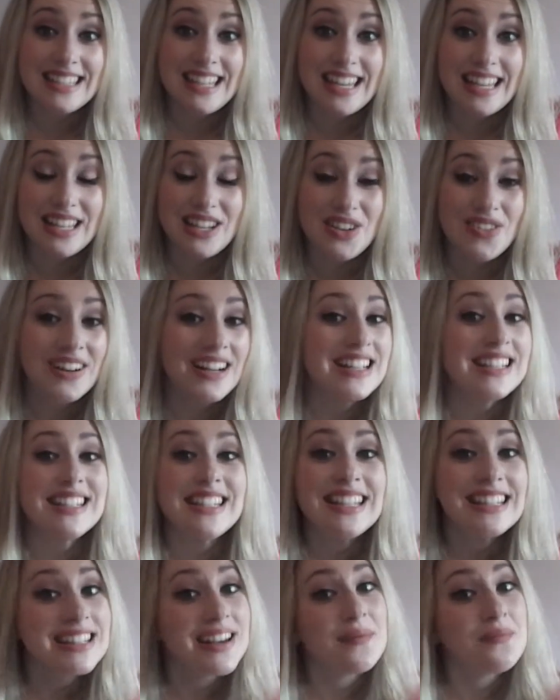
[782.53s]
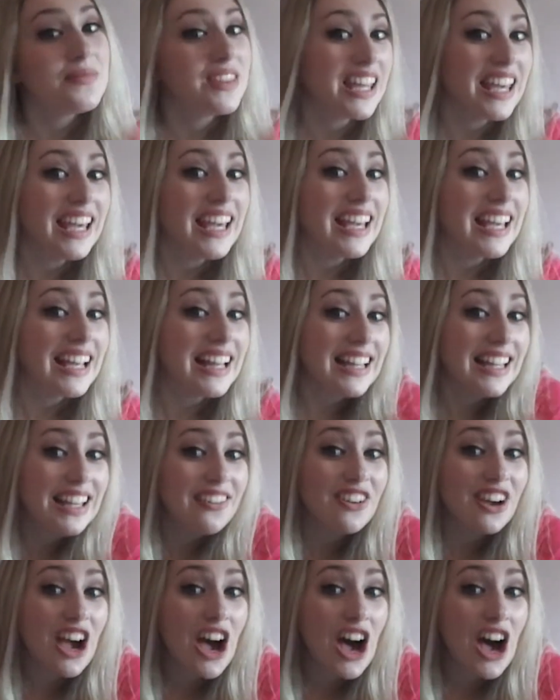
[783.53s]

and you want to see something, leave a